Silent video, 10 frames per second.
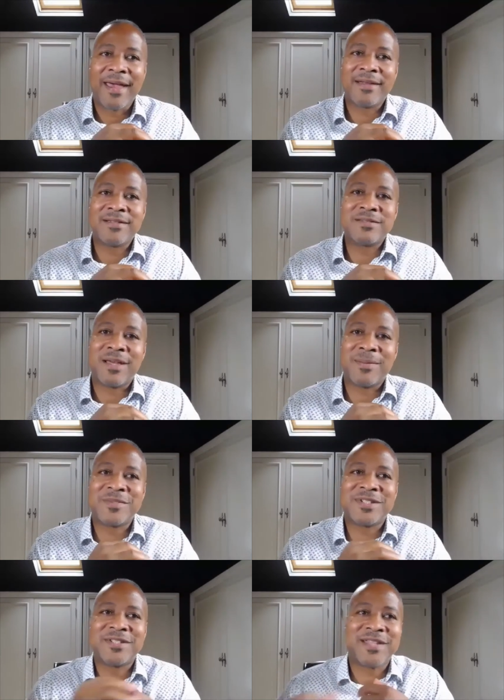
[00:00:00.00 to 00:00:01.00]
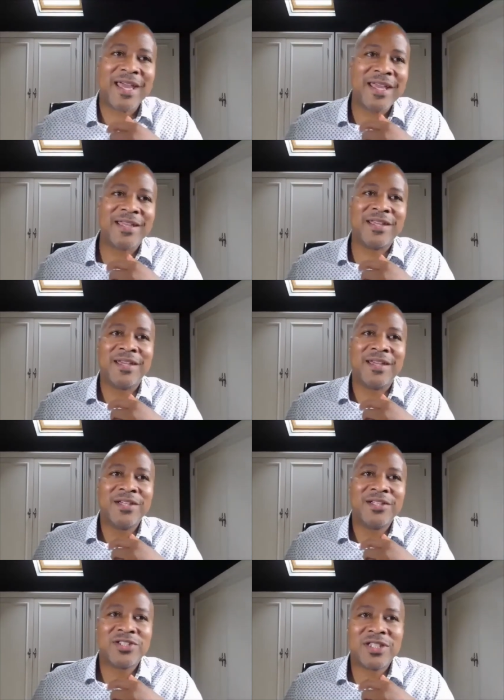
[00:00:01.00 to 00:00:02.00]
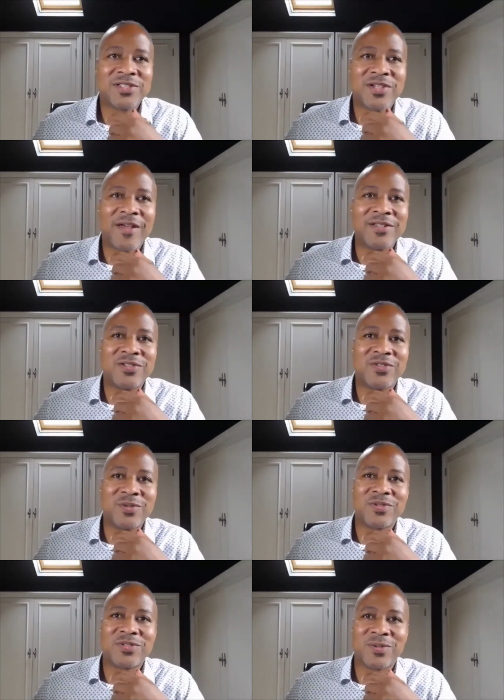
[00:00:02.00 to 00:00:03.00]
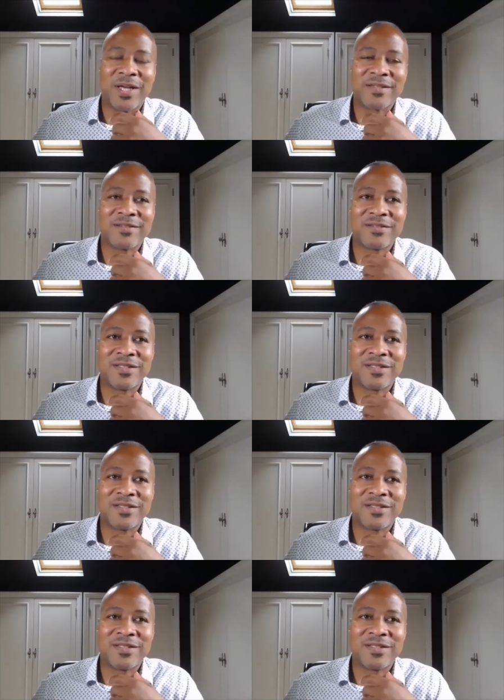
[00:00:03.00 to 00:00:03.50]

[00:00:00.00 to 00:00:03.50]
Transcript: And um, today, she's going to talk to us.